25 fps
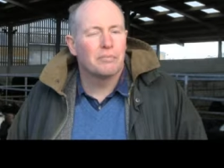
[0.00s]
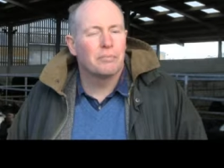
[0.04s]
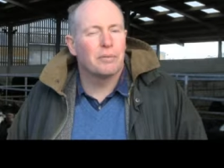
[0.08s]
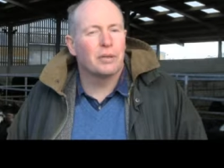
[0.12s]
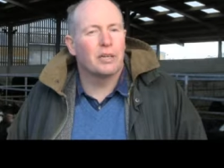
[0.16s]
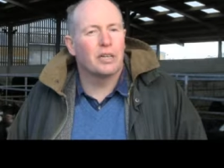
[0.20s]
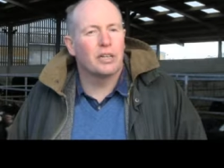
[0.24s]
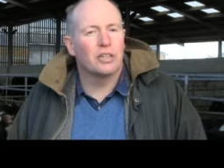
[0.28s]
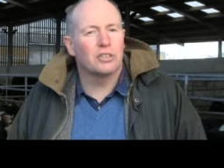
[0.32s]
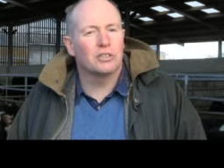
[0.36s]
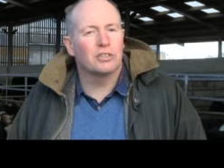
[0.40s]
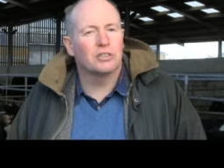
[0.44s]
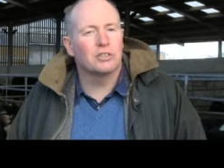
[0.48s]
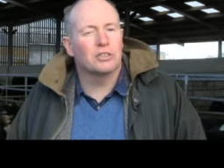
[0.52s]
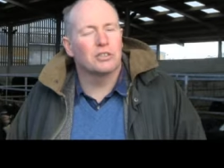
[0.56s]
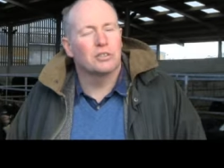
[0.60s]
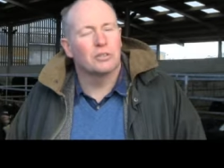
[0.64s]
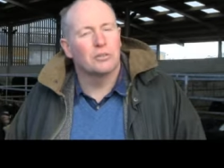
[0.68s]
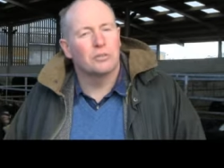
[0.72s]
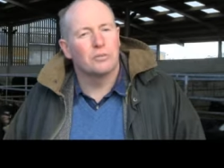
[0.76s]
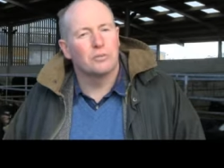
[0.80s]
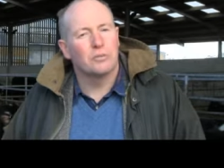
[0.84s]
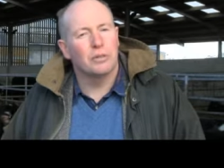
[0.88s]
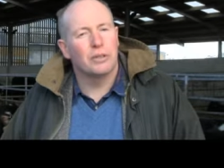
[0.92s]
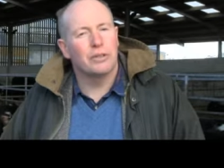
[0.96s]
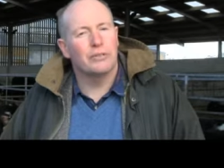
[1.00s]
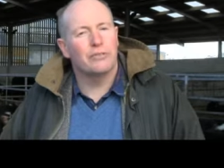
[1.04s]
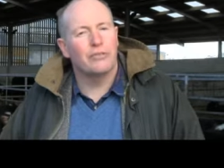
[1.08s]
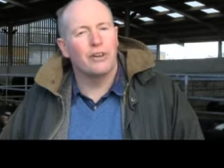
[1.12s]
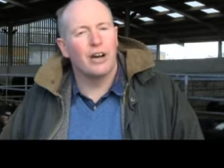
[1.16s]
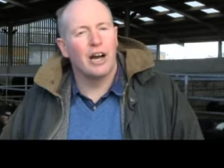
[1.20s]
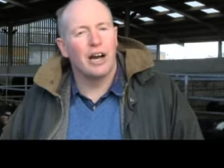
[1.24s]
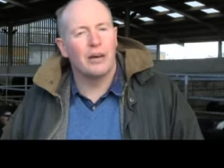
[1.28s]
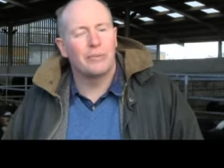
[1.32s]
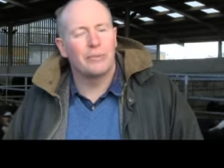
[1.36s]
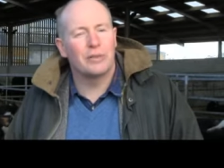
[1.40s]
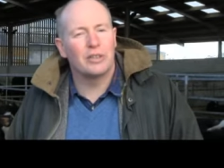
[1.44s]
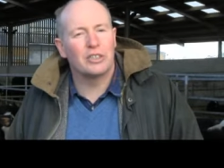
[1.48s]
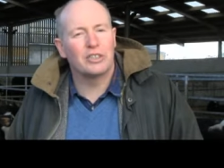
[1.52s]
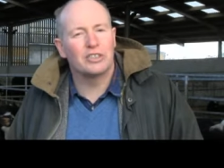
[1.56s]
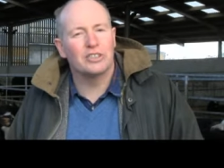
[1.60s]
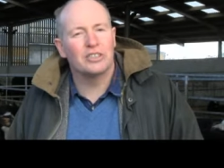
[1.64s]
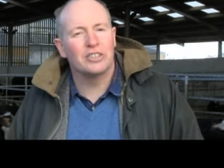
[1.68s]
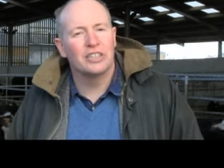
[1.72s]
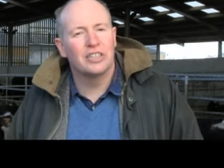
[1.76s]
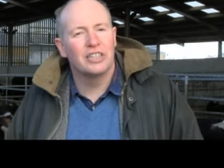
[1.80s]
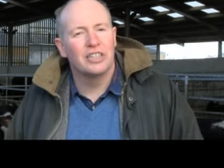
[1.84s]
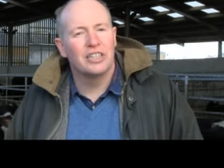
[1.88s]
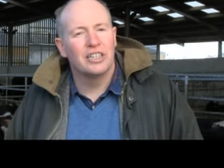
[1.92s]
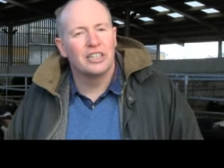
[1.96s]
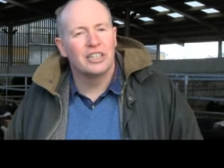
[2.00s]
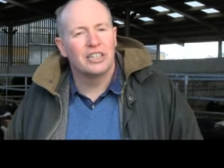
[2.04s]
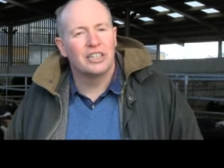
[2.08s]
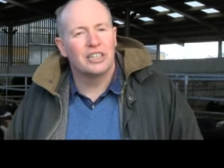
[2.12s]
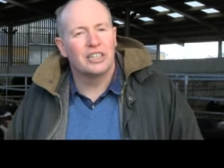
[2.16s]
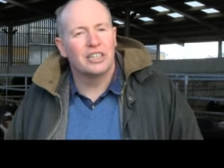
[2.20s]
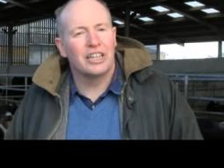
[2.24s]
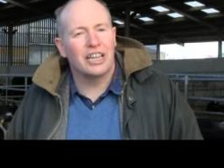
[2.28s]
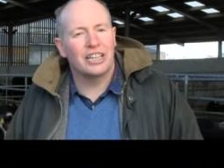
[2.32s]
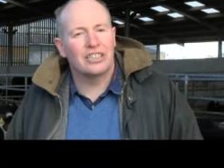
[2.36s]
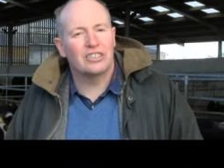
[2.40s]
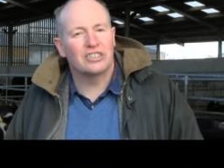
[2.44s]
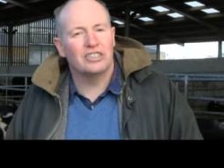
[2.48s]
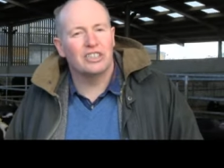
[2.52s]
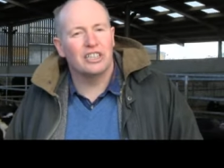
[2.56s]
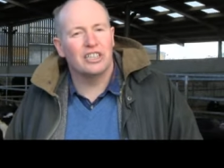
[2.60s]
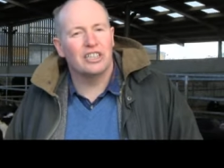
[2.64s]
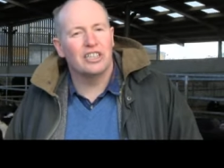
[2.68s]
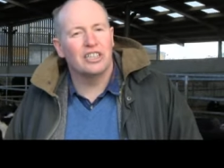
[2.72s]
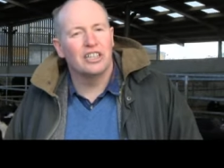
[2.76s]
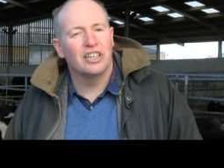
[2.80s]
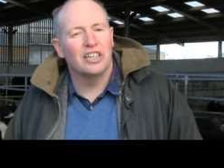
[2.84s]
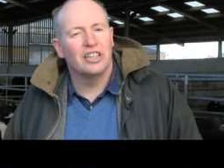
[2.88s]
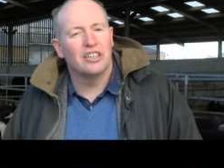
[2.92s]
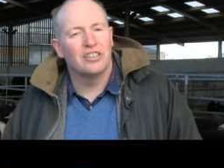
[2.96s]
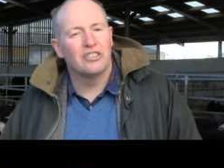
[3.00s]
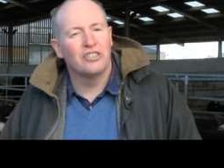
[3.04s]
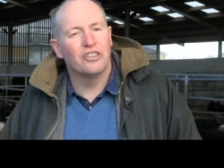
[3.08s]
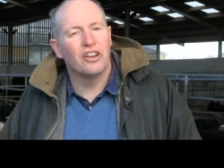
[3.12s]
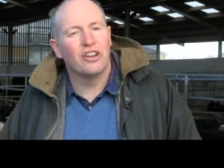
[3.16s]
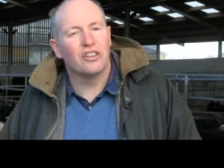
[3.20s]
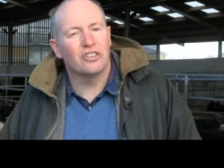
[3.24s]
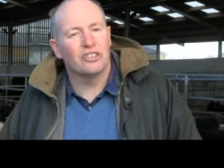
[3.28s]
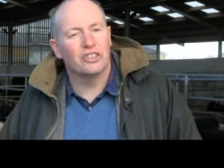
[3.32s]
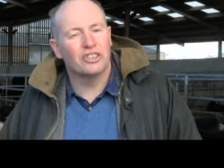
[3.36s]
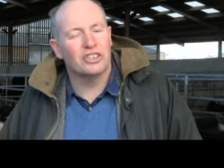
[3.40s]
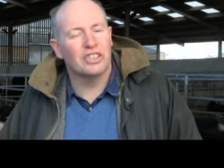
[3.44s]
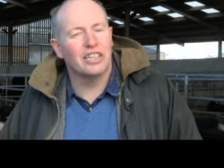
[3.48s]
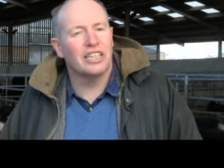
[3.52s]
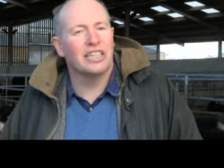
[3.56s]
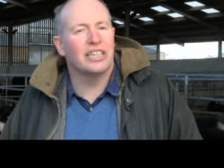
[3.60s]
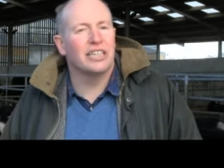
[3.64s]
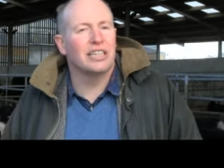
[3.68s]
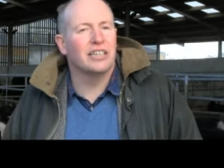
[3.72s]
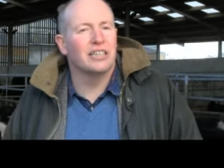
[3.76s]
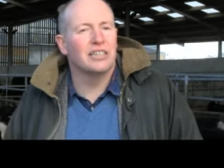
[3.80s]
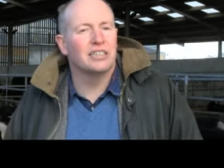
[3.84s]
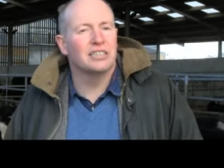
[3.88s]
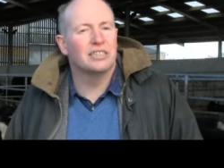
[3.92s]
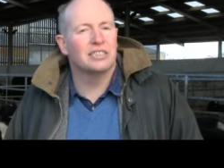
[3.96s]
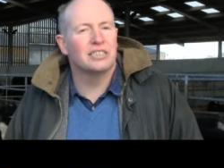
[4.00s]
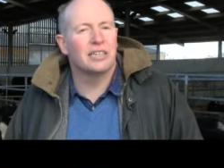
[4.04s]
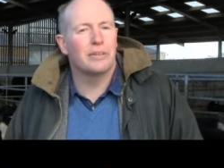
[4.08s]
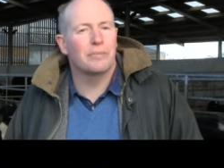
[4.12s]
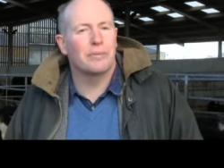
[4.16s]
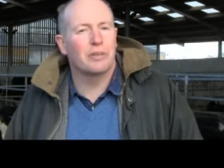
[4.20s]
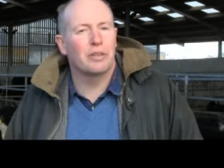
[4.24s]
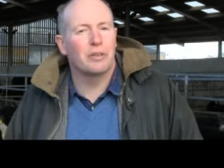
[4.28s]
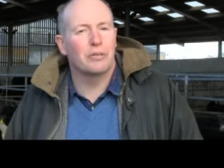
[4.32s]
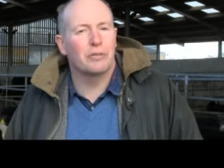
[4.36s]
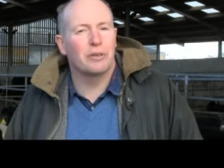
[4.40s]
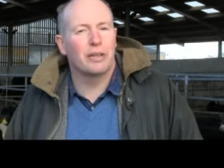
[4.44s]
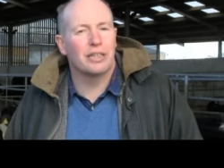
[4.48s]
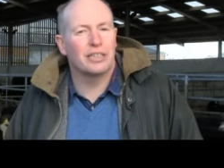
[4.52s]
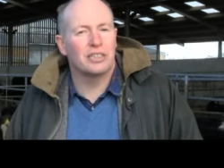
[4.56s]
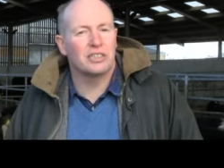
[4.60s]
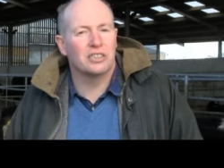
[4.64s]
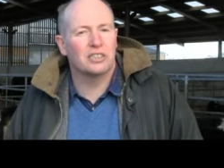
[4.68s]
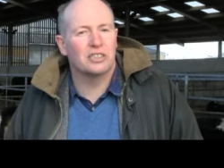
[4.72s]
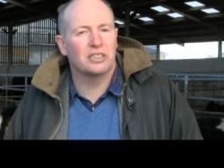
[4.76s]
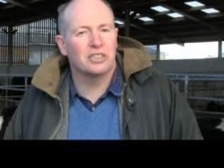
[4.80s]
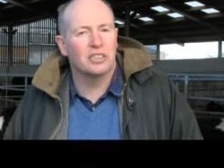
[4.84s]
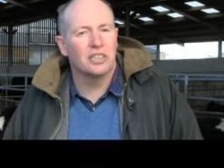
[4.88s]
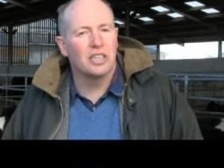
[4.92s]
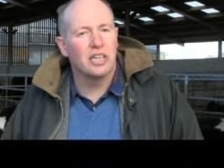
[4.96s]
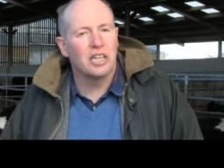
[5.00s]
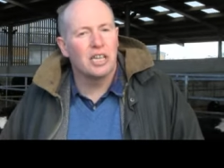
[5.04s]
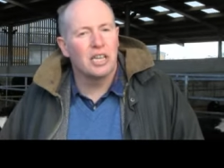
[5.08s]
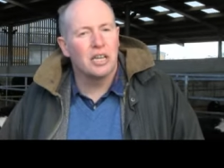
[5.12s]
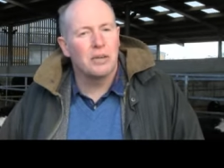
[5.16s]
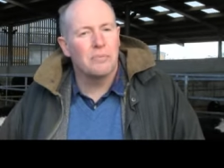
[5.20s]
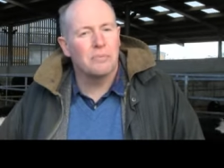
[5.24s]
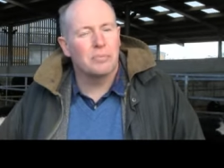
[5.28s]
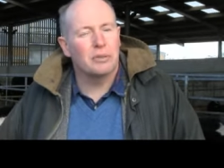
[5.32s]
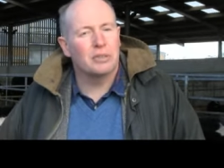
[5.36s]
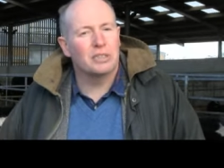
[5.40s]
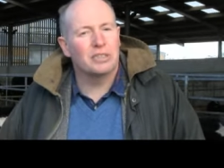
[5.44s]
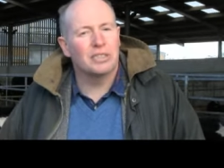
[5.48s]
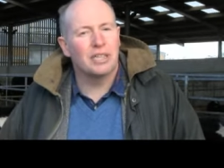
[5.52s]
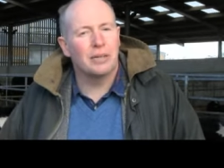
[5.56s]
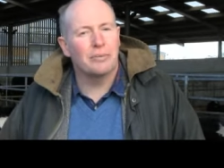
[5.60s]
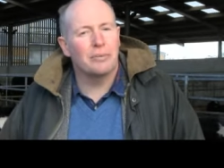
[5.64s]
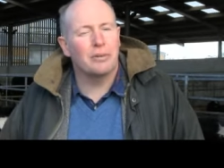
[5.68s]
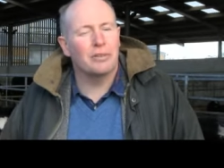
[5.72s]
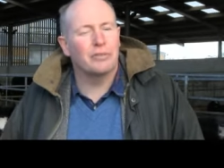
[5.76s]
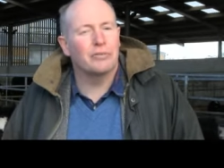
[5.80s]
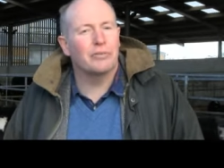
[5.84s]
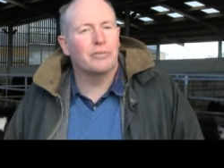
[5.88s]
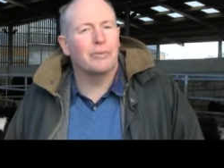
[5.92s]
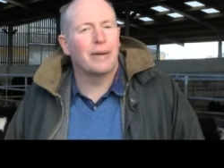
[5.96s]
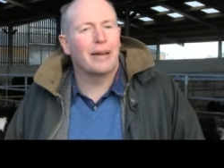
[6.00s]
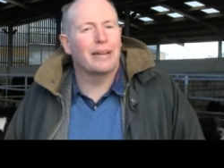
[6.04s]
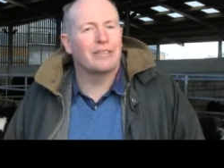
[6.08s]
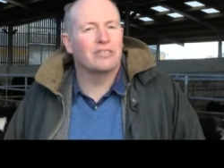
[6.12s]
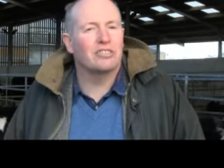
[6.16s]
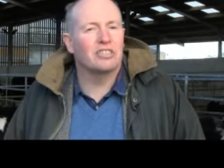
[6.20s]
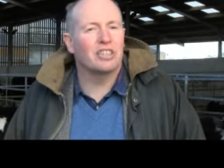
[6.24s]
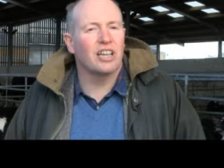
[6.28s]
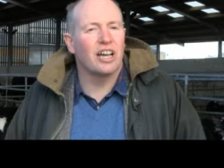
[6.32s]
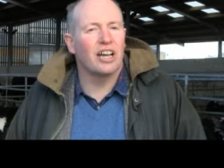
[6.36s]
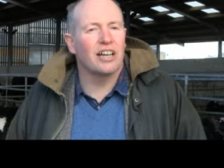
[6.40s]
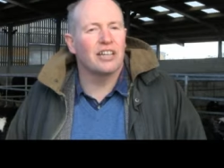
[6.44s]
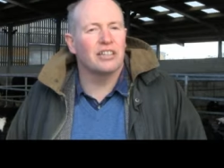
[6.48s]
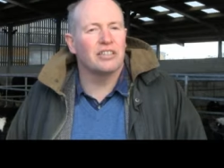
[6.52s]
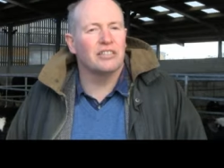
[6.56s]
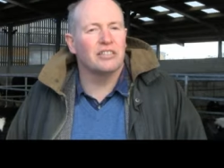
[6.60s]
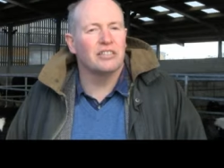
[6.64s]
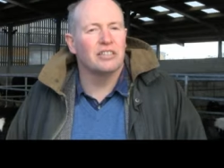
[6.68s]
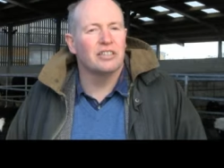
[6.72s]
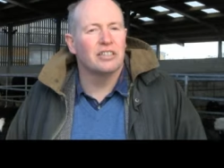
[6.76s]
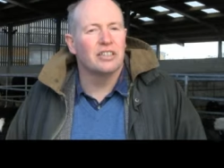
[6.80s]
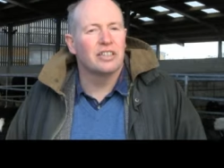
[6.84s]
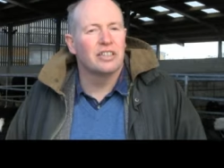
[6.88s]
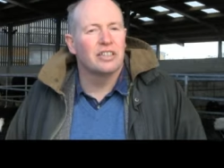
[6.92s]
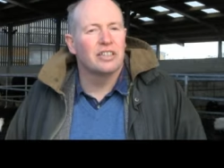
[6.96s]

because we farmers can actually not see some of the risks. But someone from outside